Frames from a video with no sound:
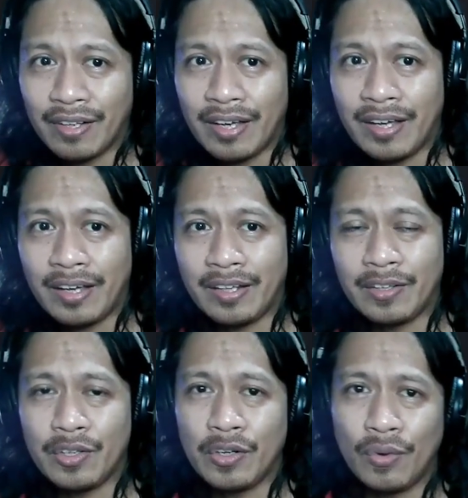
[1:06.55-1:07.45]

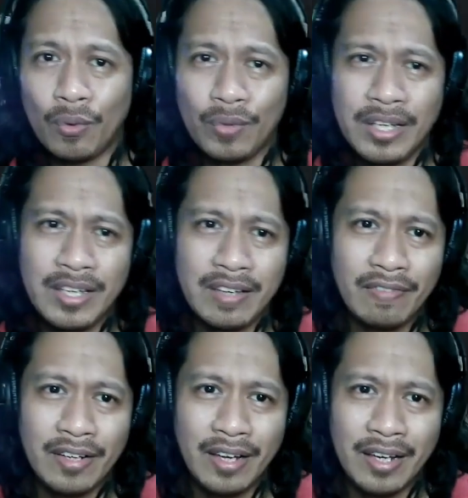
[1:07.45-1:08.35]
and you're only
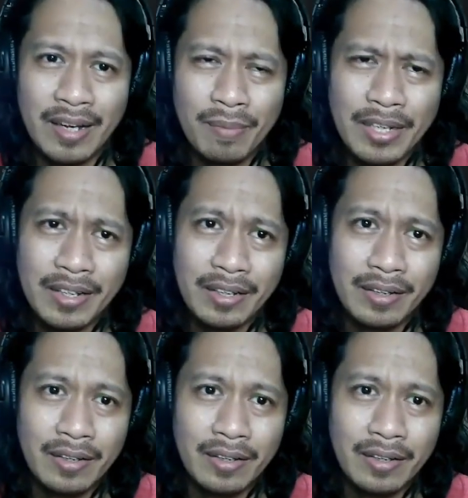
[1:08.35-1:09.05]
given a limited